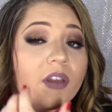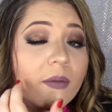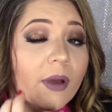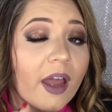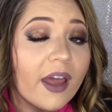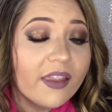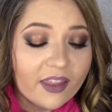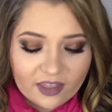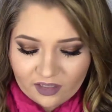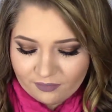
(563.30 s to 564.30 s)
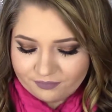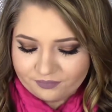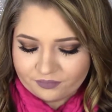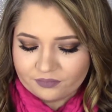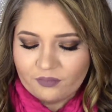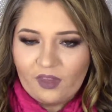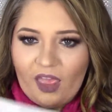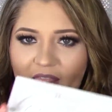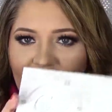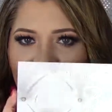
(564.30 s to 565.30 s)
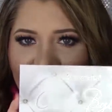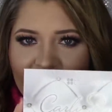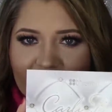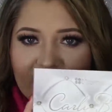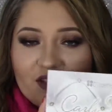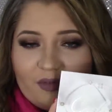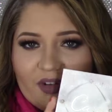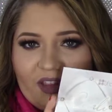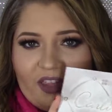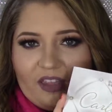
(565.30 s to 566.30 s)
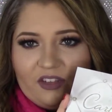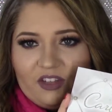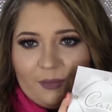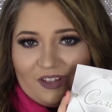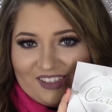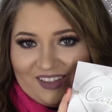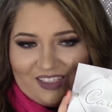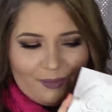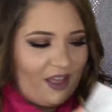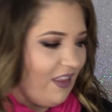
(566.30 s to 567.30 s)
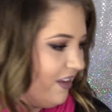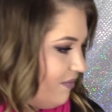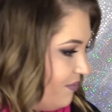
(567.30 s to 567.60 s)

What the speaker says: on my eyelid. I love these. It's a really good shimmers in this palette.